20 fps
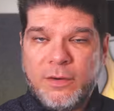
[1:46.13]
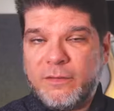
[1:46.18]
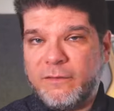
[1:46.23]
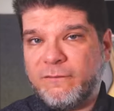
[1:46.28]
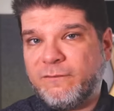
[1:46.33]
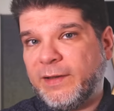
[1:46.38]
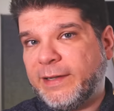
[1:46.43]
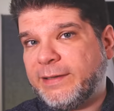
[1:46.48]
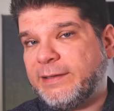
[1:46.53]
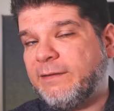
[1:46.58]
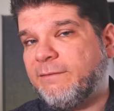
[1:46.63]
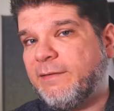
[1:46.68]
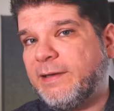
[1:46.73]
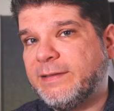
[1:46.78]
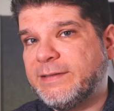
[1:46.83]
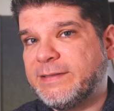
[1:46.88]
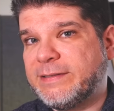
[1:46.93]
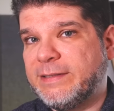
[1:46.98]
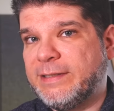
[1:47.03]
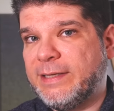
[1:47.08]
Reflective
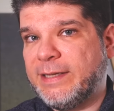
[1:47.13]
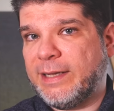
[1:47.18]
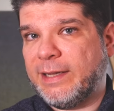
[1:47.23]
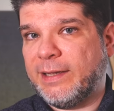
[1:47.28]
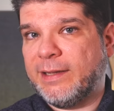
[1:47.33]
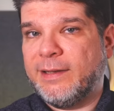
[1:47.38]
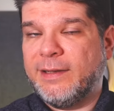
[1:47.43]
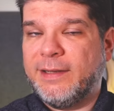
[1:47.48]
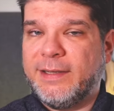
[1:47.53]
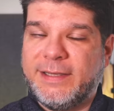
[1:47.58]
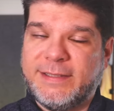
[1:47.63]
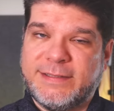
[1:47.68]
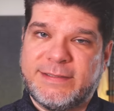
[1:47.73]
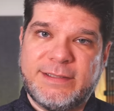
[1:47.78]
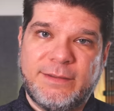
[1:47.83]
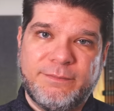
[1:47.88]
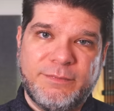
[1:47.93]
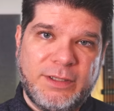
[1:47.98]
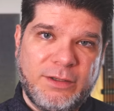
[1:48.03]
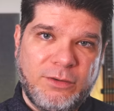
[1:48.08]
L C D is
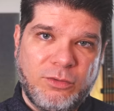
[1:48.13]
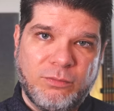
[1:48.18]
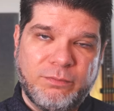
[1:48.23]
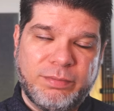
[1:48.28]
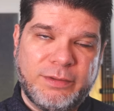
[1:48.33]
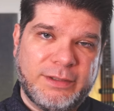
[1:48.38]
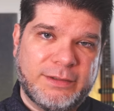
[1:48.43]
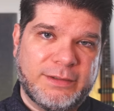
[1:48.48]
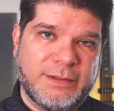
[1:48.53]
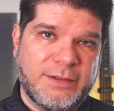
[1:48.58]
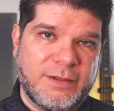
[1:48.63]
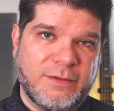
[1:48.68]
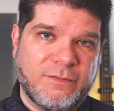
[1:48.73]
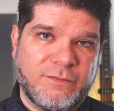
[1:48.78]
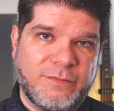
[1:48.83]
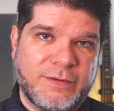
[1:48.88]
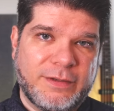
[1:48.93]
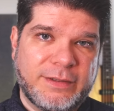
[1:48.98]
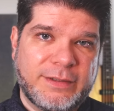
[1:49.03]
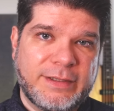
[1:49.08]
something completely
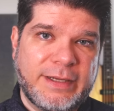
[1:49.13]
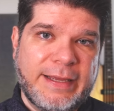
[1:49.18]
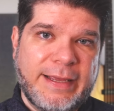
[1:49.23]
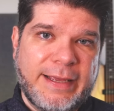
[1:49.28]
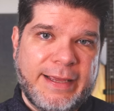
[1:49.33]
different.